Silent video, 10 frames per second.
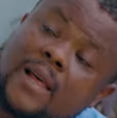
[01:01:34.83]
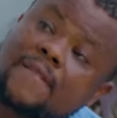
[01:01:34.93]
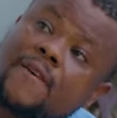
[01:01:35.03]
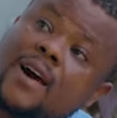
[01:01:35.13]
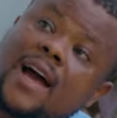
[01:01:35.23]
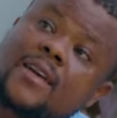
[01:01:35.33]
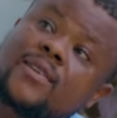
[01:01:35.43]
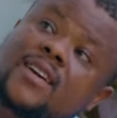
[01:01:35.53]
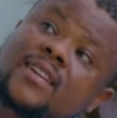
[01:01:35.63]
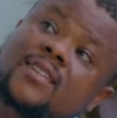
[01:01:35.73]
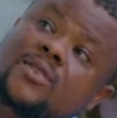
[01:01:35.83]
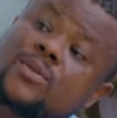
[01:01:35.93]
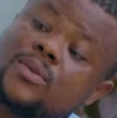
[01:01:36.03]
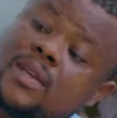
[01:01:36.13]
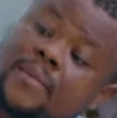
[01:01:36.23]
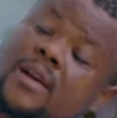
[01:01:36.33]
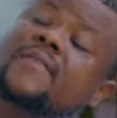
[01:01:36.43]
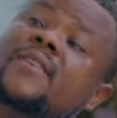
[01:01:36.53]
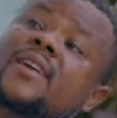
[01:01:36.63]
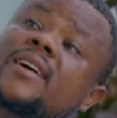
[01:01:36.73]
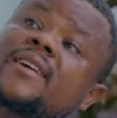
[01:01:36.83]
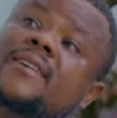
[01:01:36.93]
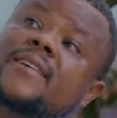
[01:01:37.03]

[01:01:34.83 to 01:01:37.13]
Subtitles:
Now for eye, you get issues. I've been up for leg.